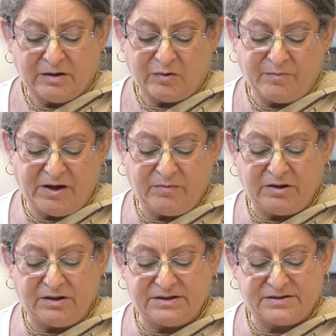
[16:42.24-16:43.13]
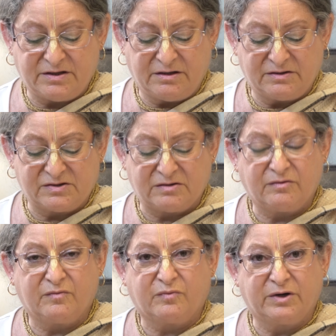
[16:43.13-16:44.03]
Well, maybe these things
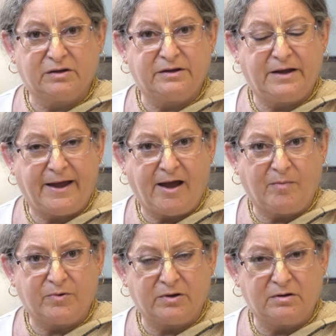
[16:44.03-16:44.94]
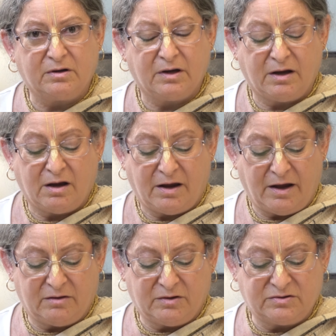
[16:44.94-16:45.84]
really happened,
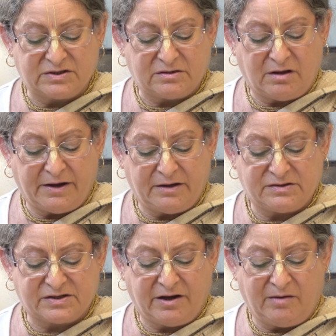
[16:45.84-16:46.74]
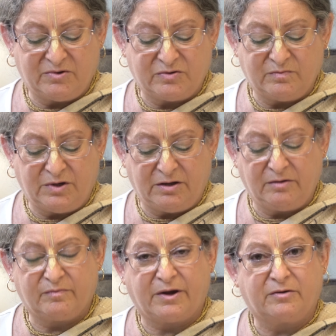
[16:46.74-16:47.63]
and those clients came to
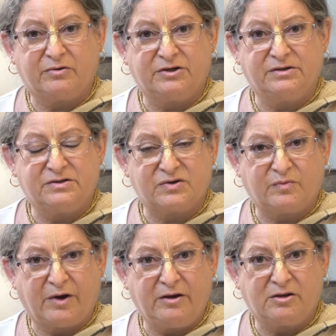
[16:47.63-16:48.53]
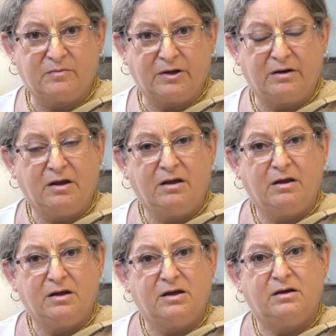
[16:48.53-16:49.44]
me by Krishna's arrangement,
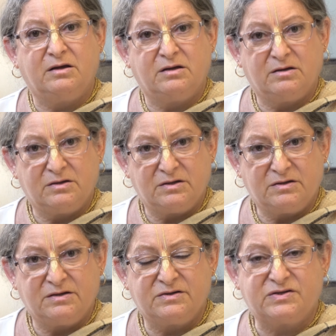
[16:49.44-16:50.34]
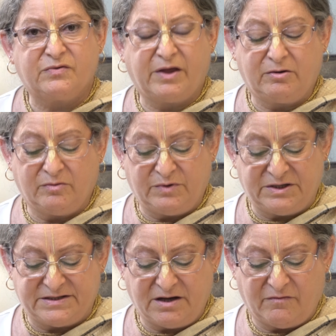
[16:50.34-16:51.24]
so they could
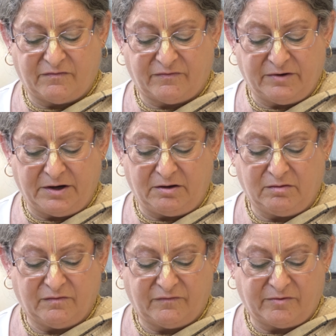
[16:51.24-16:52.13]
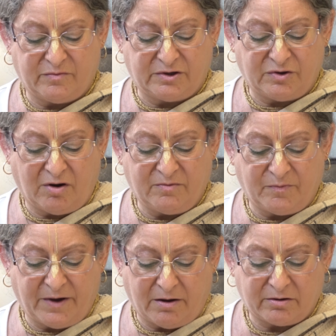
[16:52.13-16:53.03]
be set free from the trauma
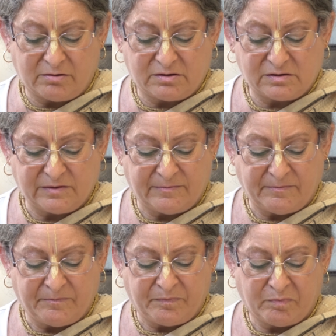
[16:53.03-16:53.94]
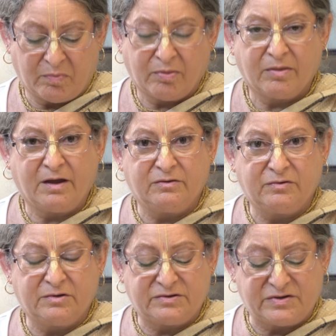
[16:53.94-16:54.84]
patterns and
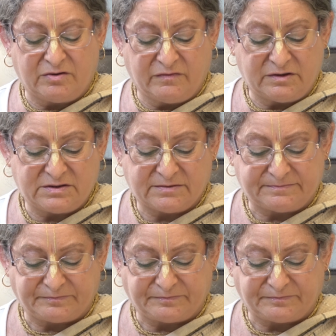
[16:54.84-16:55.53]
do their service.